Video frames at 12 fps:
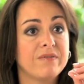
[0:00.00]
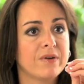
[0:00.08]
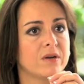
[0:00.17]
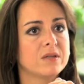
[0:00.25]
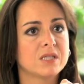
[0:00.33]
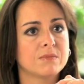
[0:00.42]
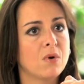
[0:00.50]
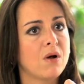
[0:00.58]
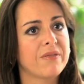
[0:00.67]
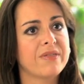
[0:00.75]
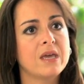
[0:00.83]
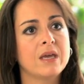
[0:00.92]
very
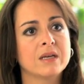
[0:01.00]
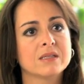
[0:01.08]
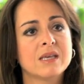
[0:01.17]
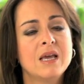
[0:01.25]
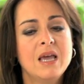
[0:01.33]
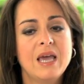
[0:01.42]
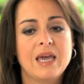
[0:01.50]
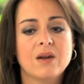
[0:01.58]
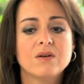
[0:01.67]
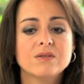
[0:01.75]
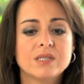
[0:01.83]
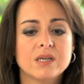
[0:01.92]
small things. And
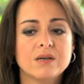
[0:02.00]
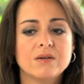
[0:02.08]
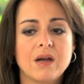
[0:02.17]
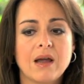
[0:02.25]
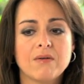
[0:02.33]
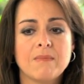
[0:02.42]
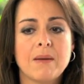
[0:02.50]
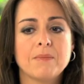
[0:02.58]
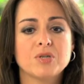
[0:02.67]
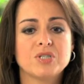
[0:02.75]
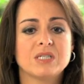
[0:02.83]
also, I remember